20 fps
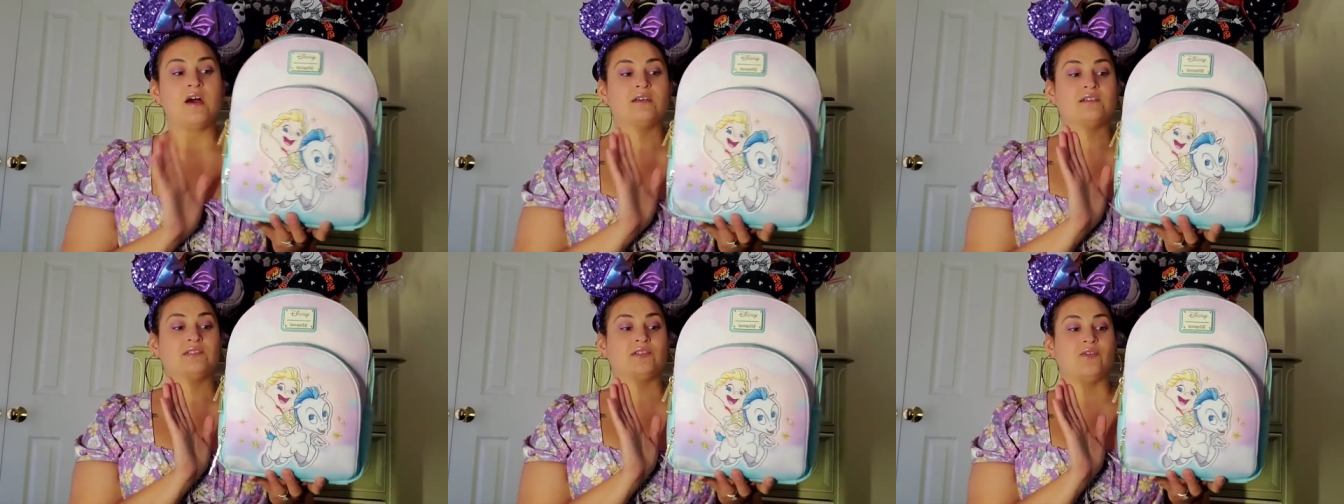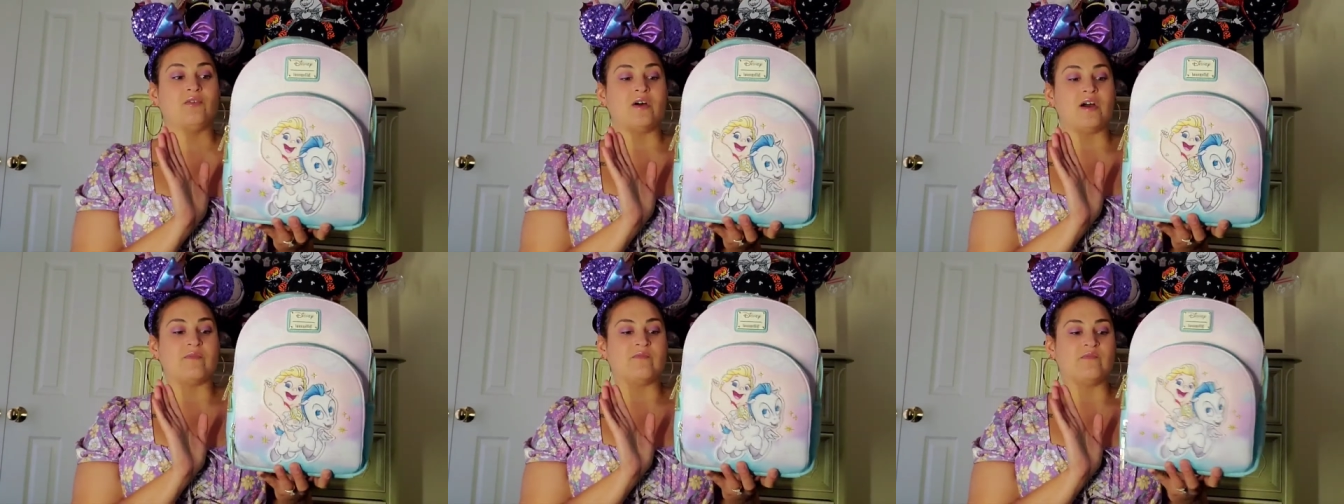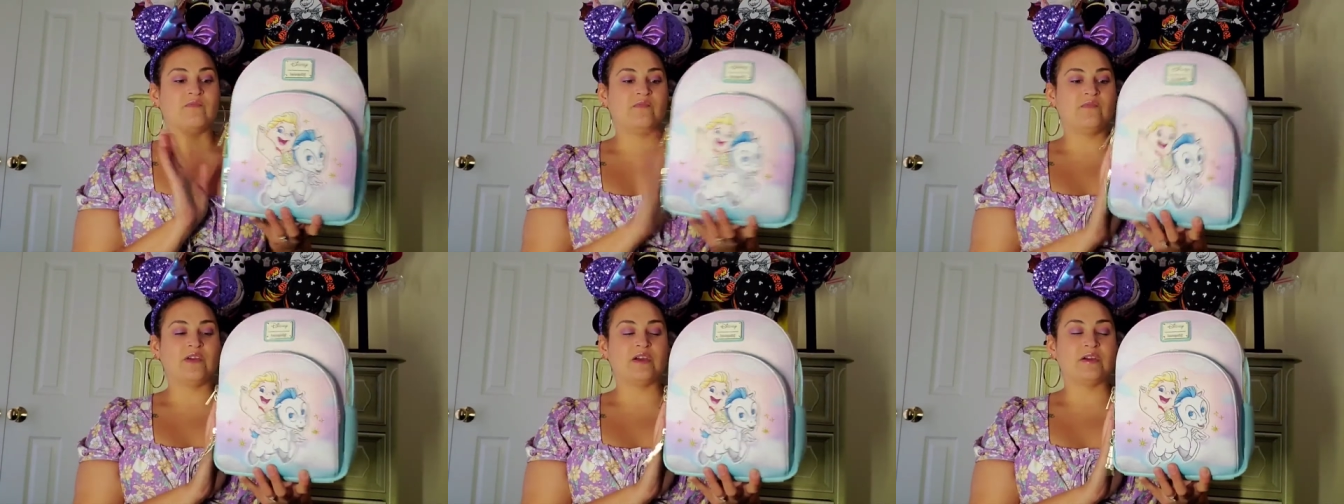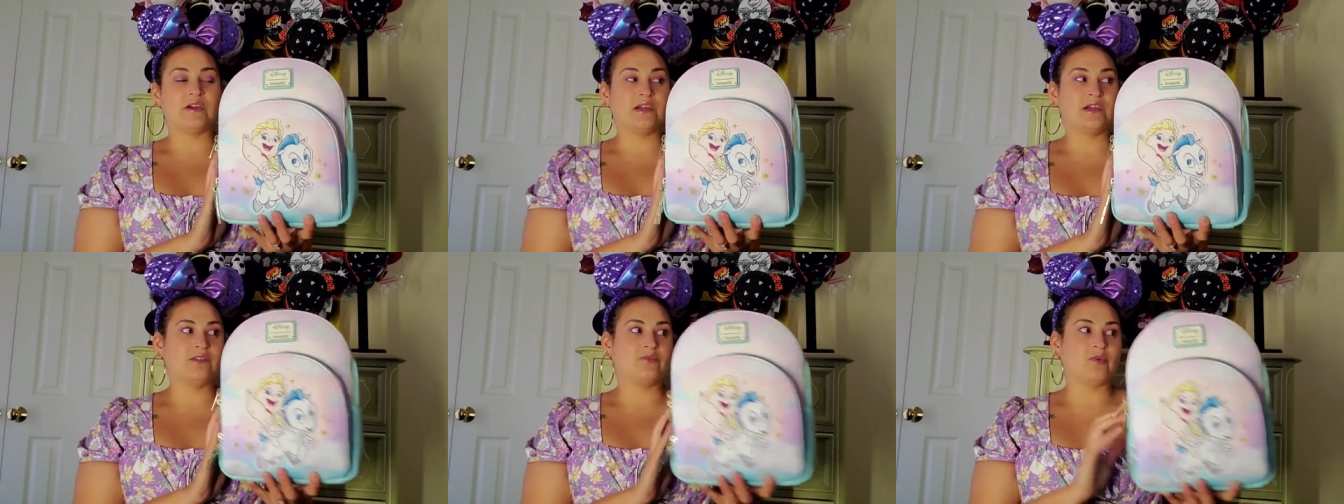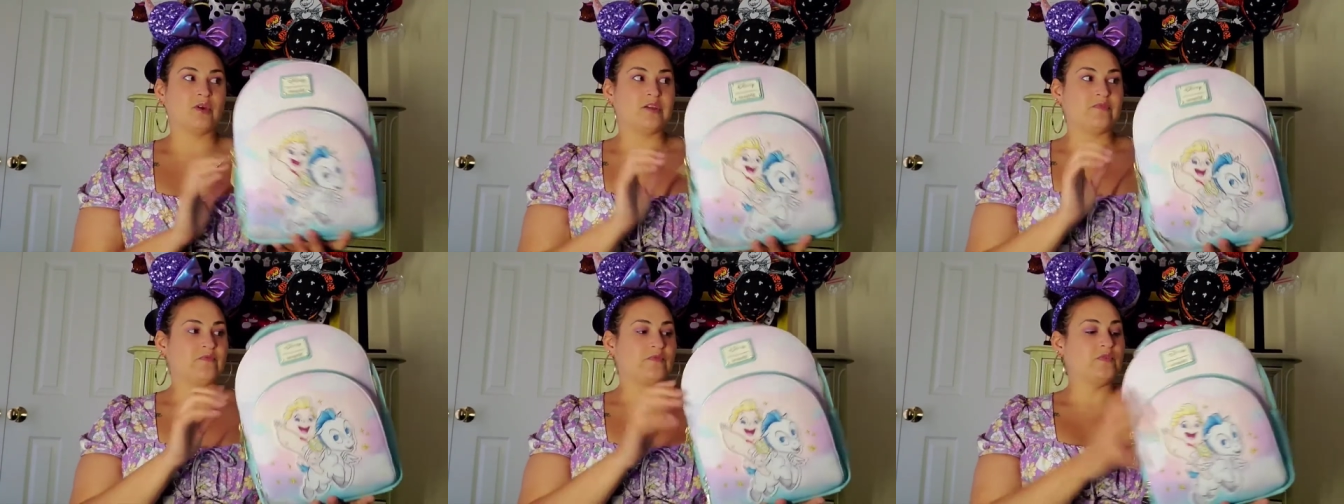So I'm very
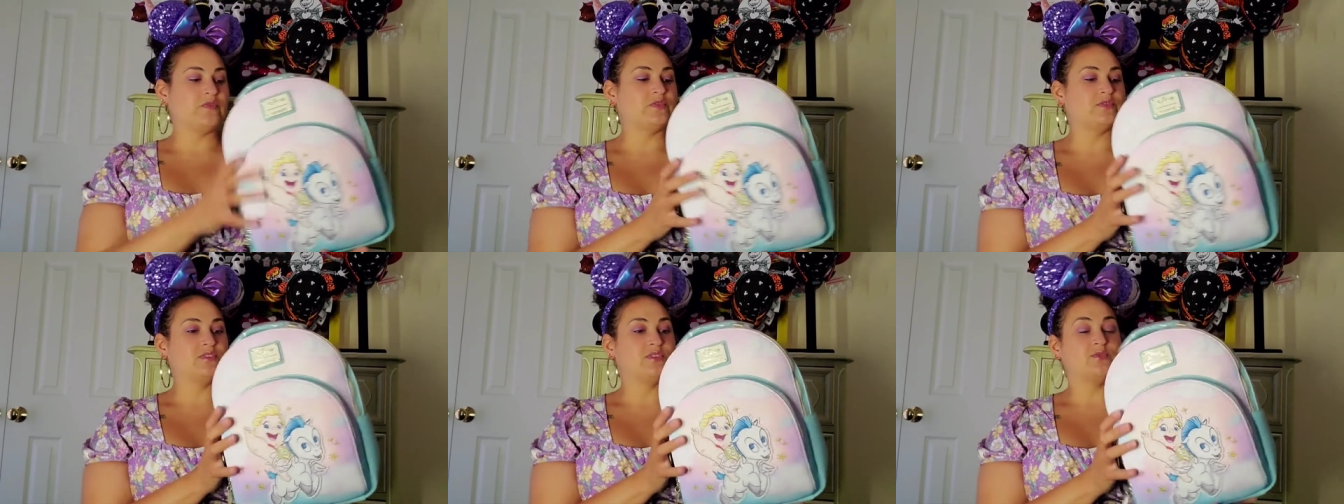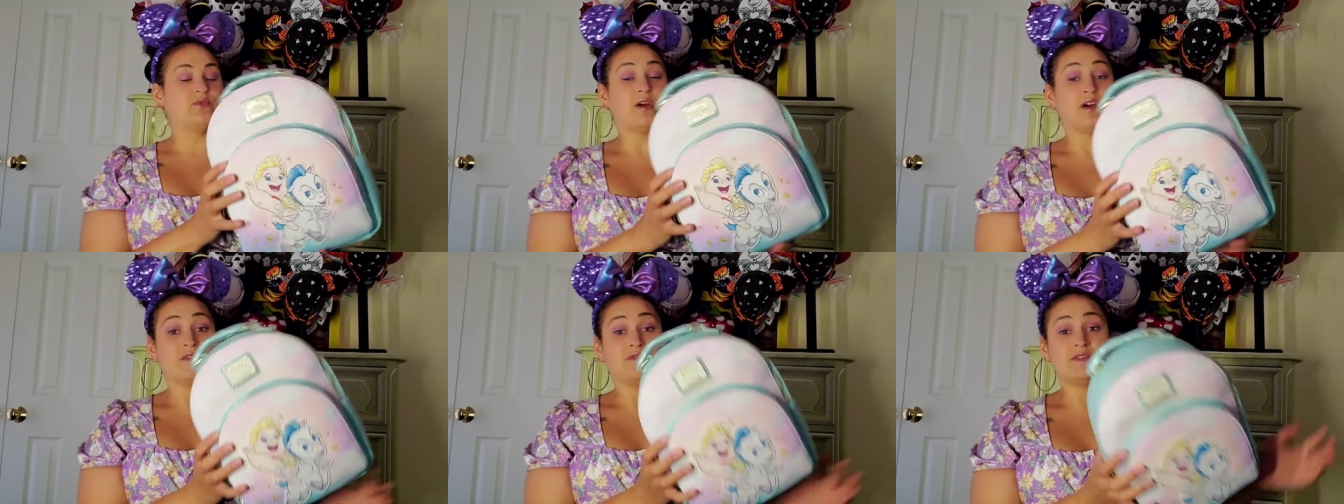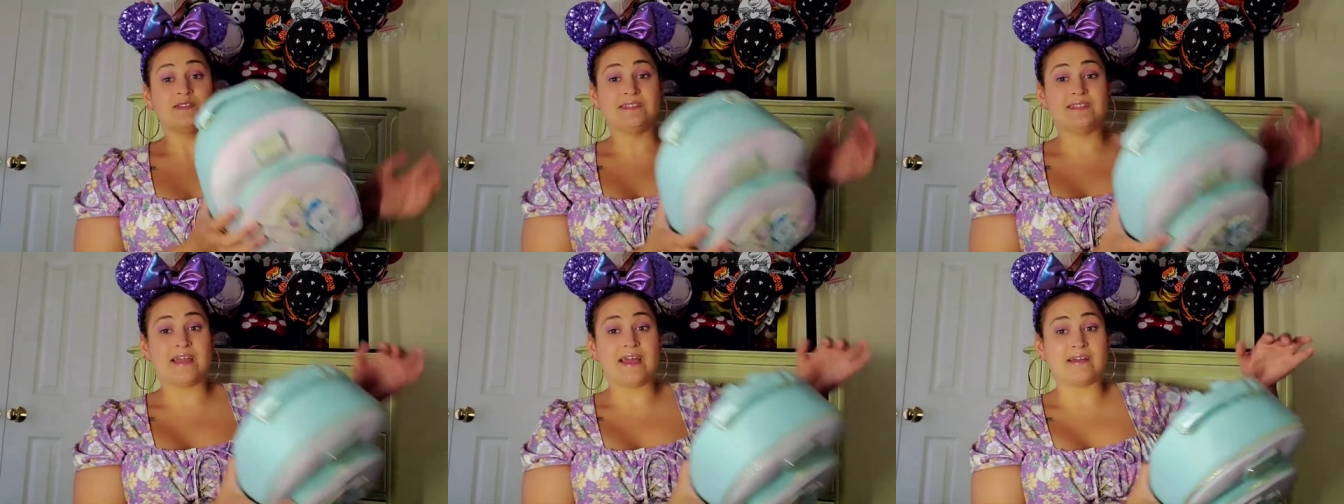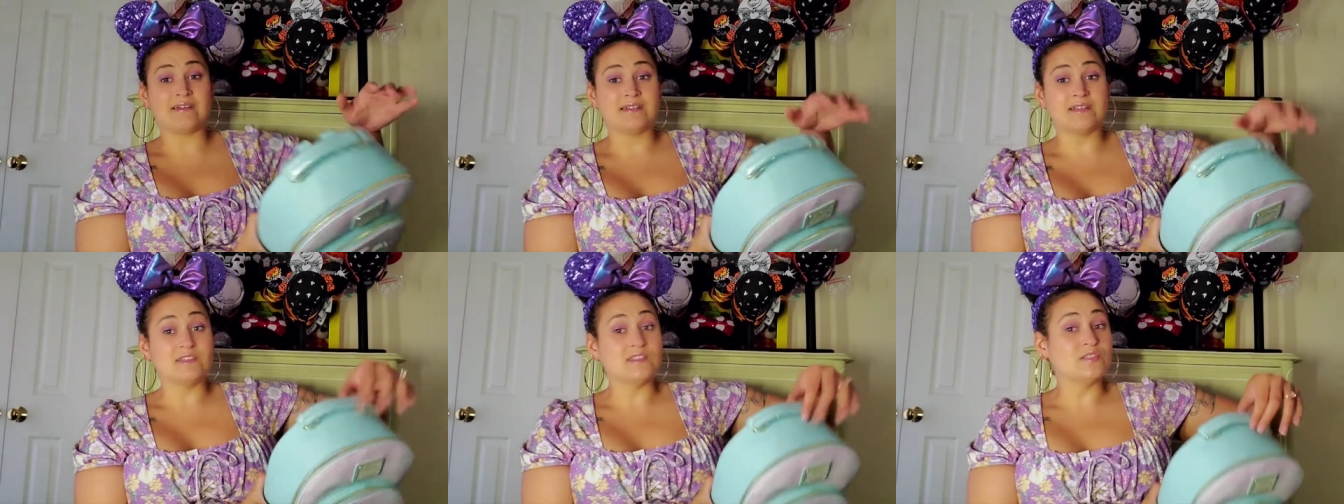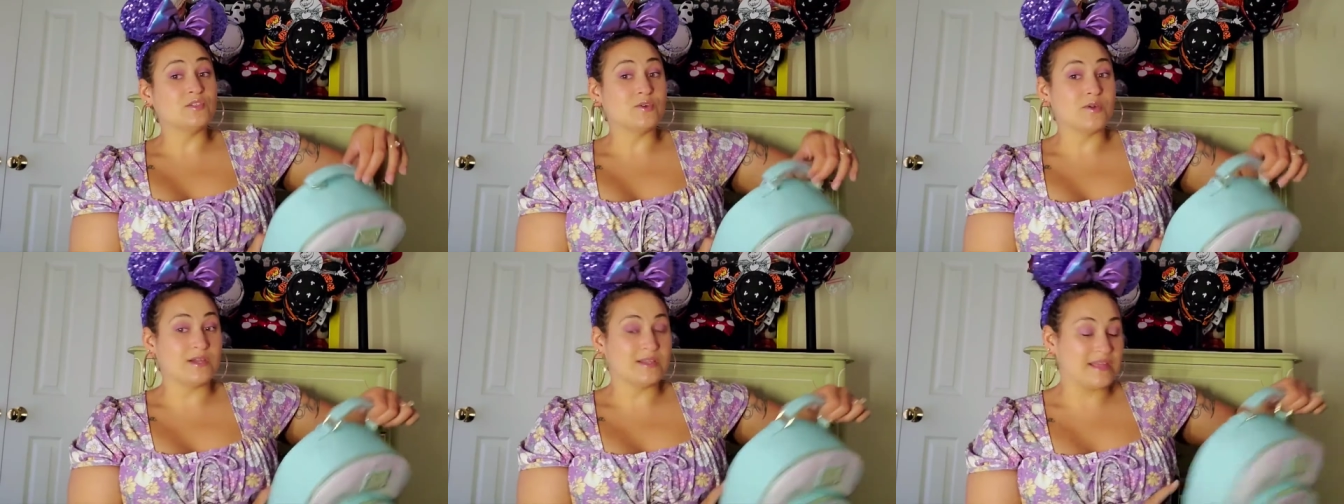grateful to have snagged this
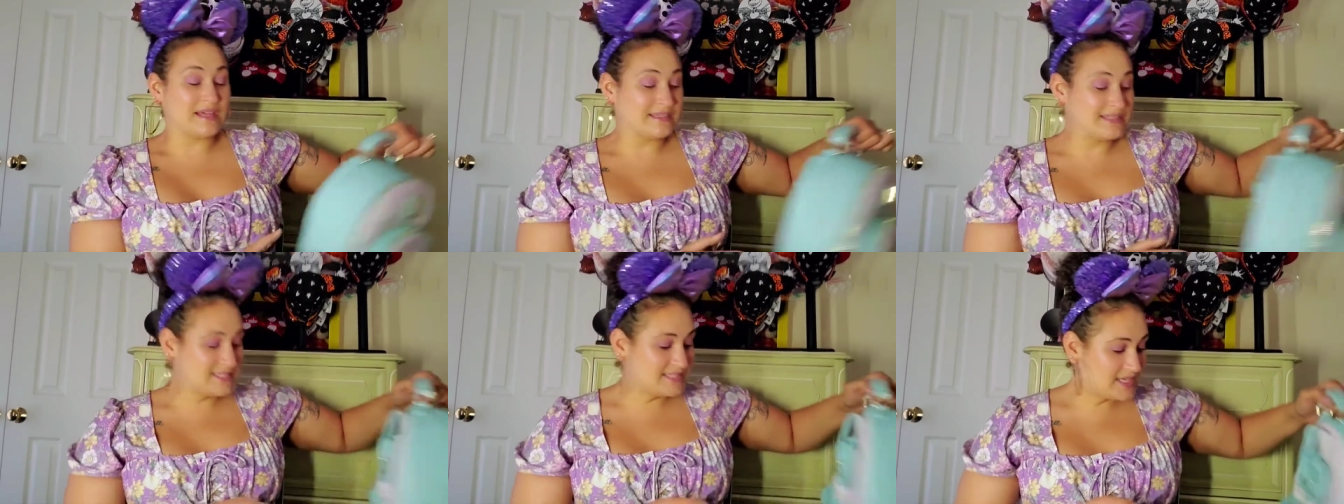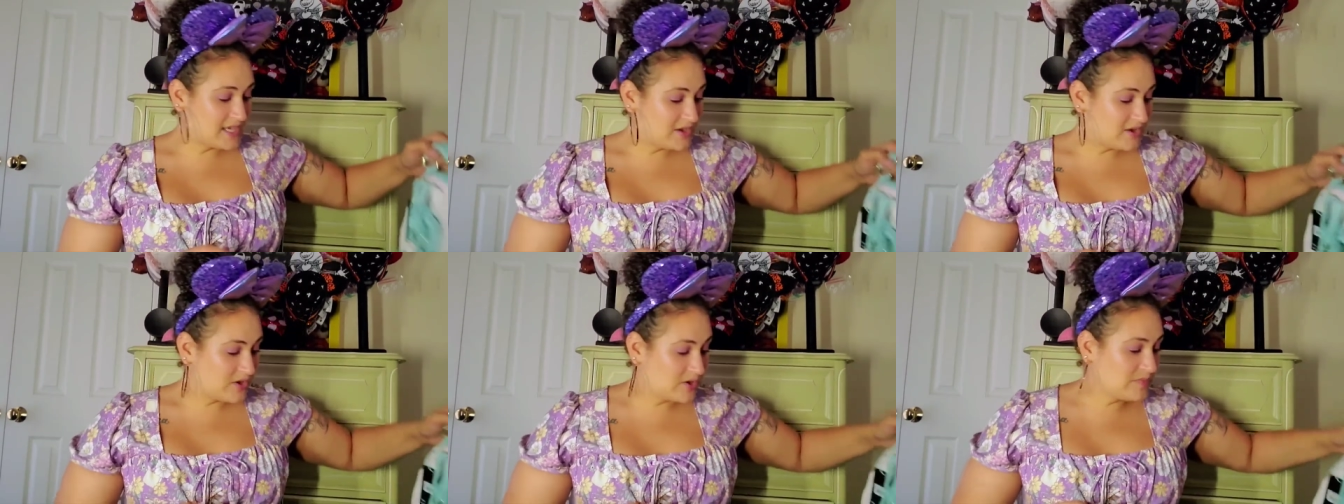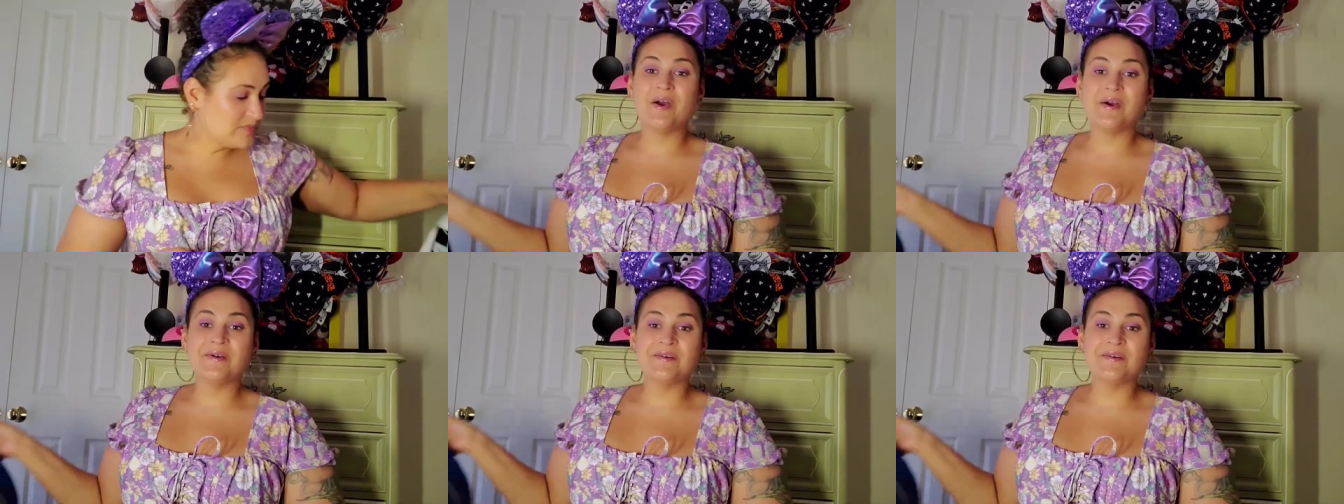during that sale.